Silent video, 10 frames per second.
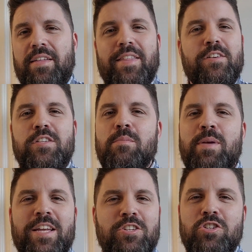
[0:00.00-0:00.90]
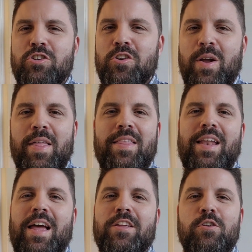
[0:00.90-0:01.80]
There's a picture
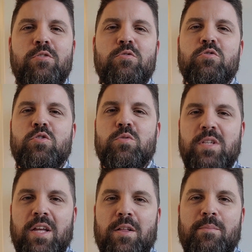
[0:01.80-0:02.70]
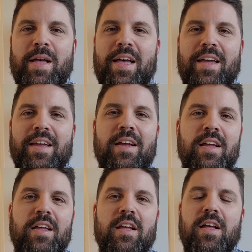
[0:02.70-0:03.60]
that I use to tell
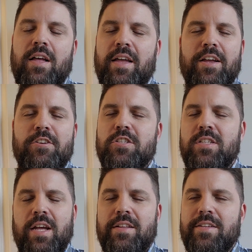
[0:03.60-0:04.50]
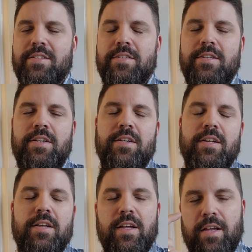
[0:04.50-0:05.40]
my hairstylist,
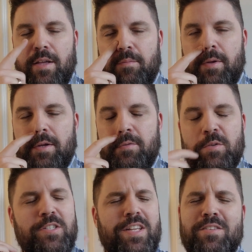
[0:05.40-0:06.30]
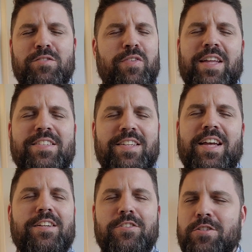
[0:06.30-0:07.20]
which sounds
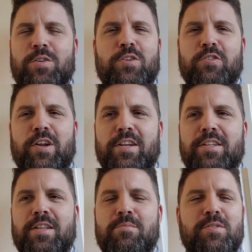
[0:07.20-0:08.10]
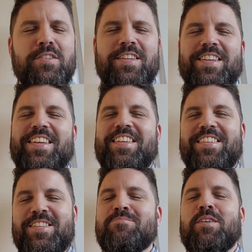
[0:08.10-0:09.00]
fancy. I just go to Great Clips.
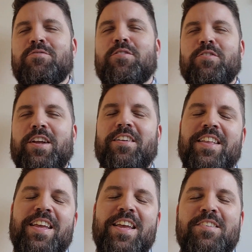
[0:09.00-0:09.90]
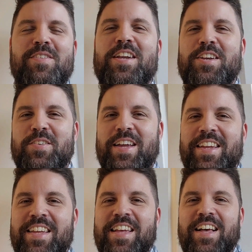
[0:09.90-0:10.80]
Let's be for real. But
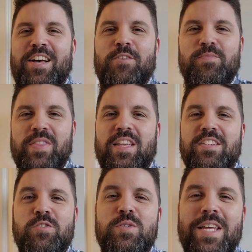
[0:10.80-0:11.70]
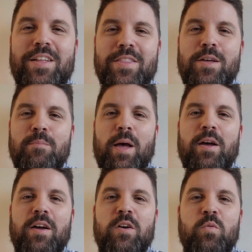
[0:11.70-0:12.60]
anyway, to tell
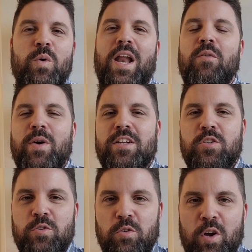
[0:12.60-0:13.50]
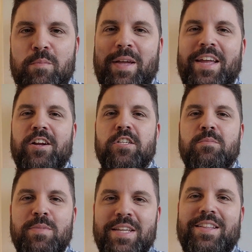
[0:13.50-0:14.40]
them what I want to grow out my hair
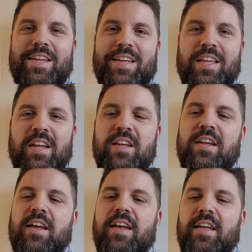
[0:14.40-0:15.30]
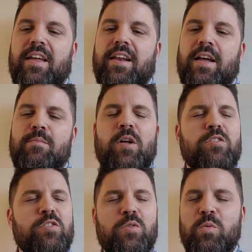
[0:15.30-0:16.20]
to be like. And I'm
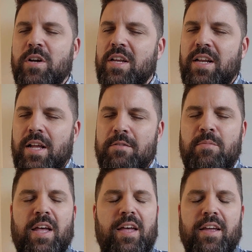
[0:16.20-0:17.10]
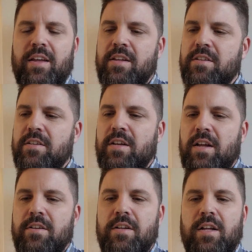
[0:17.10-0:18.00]
also working on my
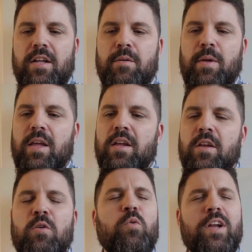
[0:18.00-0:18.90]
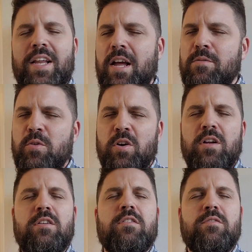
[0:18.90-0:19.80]
working out
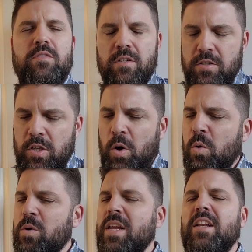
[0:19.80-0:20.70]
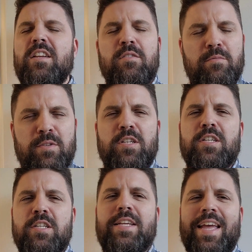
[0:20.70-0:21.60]
more, toning,
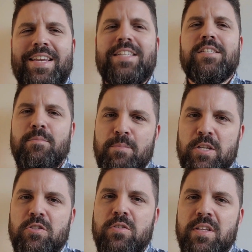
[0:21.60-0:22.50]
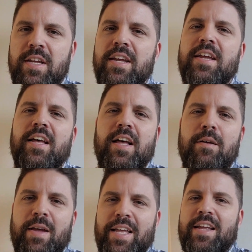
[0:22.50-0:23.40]
gaining some muscle.
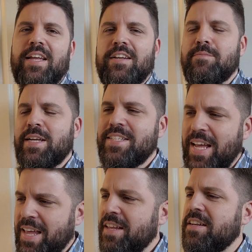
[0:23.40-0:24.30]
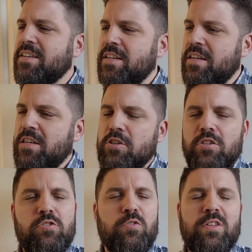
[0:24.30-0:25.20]
I got kind of my diet
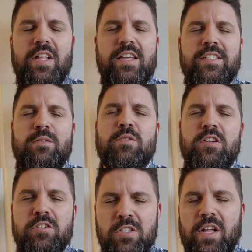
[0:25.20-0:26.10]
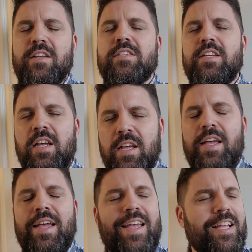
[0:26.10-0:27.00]
under control the last couple of years, lost
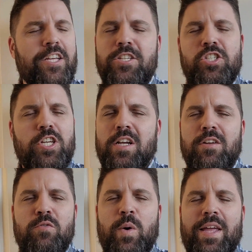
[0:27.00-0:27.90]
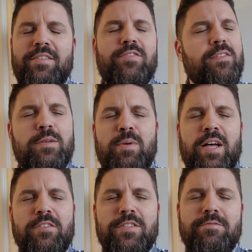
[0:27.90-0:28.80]
a good chunk of weight, 50
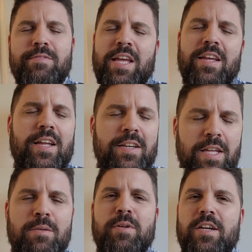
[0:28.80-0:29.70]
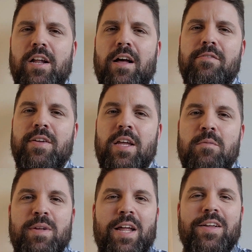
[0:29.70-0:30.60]
pounds. And keeping it off,
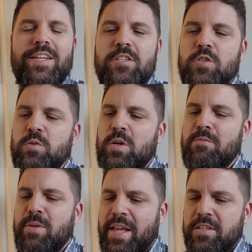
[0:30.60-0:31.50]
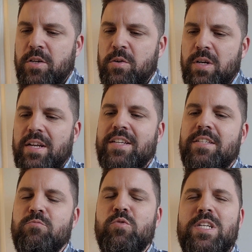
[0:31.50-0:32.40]
but now I've plateaued. I
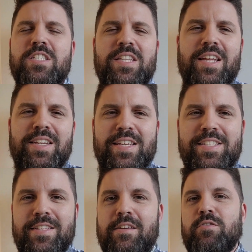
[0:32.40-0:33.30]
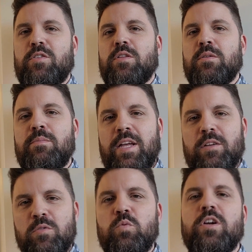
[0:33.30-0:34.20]
need to reach that next level
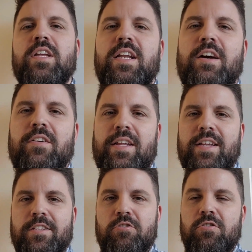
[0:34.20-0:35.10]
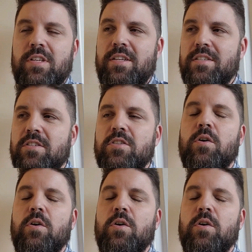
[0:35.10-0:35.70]
by working out and exercising.